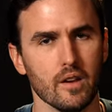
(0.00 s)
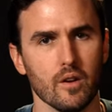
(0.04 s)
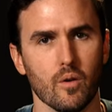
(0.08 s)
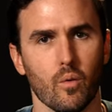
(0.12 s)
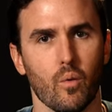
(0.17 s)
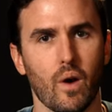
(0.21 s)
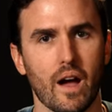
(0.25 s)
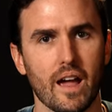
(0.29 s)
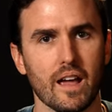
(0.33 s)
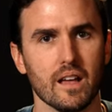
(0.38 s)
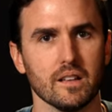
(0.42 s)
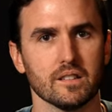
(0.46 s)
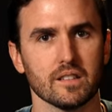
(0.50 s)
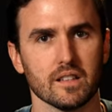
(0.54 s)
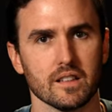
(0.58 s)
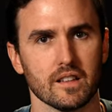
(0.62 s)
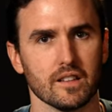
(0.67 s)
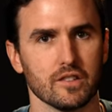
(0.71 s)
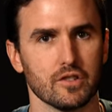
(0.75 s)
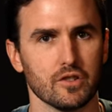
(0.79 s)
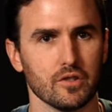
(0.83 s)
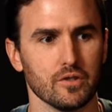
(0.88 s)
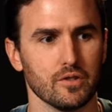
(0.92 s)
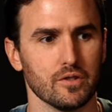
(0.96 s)
why is it
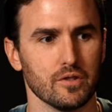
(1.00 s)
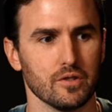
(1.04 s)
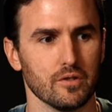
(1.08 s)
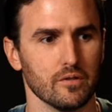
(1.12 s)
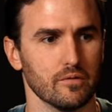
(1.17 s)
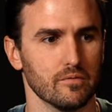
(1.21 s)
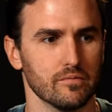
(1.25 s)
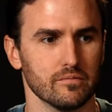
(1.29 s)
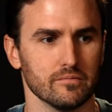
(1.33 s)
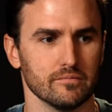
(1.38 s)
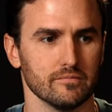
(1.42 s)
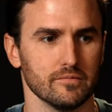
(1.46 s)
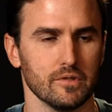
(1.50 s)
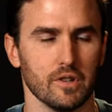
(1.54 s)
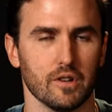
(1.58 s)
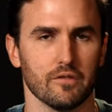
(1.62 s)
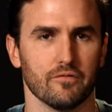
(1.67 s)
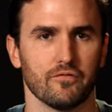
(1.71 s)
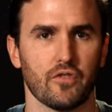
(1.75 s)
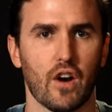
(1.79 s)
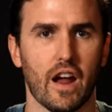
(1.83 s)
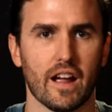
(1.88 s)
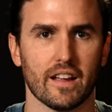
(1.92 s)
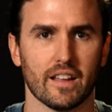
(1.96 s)
that you do, you know,
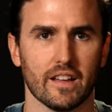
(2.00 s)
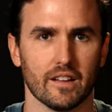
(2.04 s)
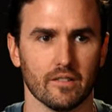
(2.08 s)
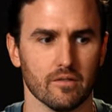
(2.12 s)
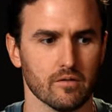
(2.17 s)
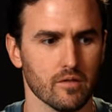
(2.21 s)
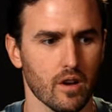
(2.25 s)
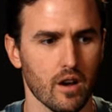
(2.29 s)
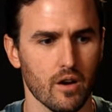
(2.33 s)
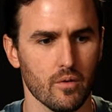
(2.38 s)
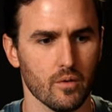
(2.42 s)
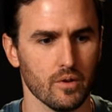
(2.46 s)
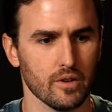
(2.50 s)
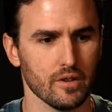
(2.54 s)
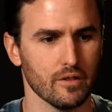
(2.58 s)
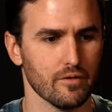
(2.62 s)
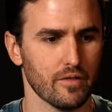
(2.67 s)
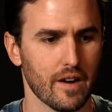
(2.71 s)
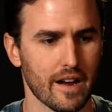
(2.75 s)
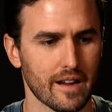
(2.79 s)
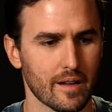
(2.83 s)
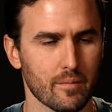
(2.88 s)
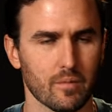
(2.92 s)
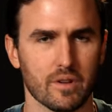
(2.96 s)
fracking? Oh, we do
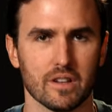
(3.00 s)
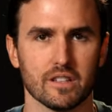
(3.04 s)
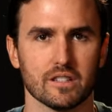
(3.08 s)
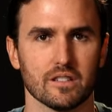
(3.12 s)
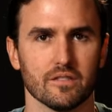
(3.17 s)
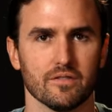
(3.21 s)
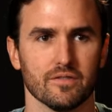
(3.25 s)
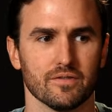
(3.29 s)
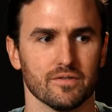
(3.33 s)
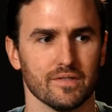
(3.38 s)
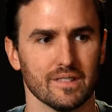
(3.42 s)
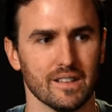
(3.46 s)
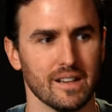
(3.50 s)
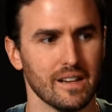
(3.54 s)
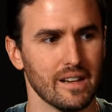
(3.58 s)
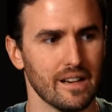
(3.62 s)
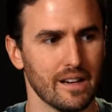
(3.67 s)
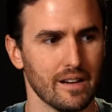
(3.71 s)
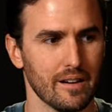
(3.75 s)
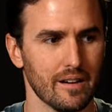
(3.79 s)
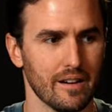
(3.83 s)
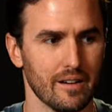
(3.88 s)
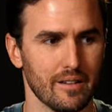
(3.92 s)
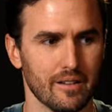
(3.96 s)
fracking because of, oh,
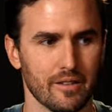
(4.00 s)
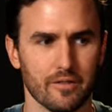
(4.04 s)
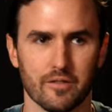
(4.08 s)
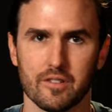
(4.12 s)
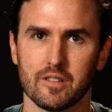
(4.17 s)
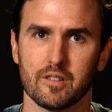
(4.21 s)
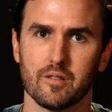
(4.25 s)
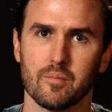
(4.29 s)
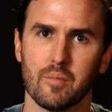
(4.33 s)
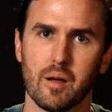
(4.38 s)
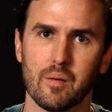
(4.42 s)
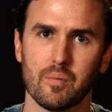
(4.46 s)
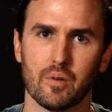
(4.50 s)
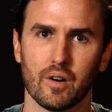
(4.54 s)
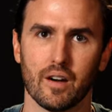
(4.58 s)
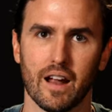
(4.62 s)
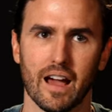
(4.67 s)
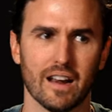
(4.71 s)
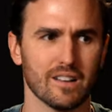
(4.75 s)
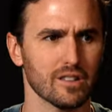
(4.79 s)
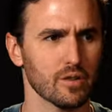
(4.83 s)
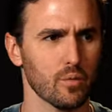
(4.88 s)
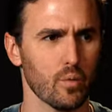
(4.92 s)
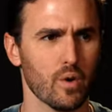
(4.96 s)
I don't really remember.
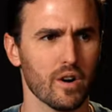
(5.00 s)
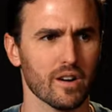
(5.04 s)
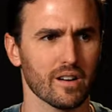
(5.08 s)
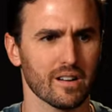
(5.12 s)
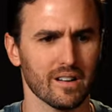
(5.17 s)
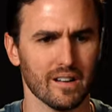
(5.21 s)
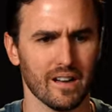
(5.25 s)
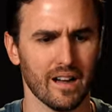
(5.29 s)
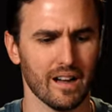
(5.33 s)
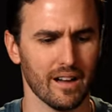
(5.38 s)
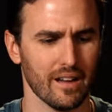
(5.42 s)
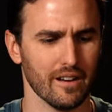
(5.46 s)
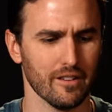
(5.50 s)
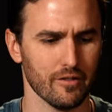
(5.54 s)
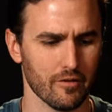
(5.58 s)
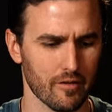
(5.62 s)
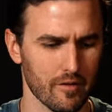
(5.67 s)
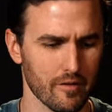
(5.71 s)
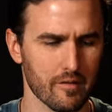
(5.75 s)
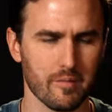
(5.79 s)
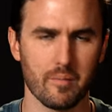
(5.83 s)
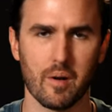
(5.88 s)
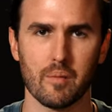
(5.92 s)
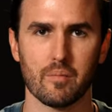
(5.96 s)
How does it work? I don't
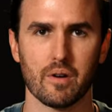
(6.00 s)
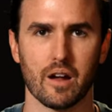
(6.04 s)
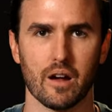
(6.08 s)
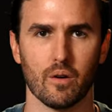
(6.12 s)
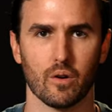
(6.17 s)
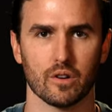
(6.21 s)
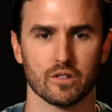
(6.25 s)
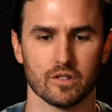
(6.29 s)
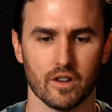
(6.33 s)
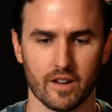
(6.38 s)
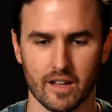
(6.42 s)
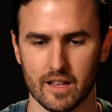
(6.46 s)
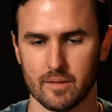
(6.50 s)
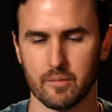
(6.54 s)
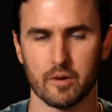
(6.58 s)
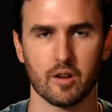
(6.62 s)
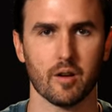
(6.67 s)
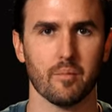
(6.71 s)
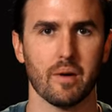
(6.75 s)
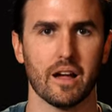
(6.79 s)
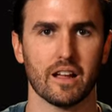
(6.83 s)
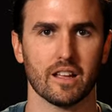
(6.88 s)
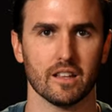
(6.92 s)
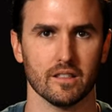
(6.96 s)
really remember how it works. Okay, let me
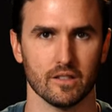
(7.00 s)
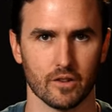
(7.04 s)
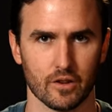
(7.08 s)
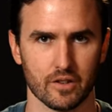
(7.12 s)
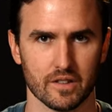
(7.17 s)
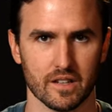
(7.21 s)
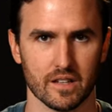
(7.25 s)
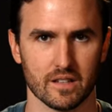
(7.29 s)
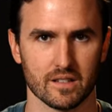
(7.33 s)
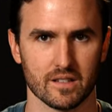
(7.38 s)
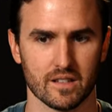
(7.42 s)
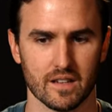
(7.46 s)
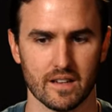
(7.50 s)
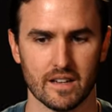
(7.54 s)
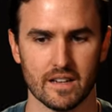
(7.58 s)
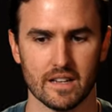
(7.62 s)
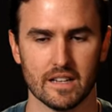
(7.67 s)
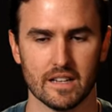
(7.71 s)
go back and learn this.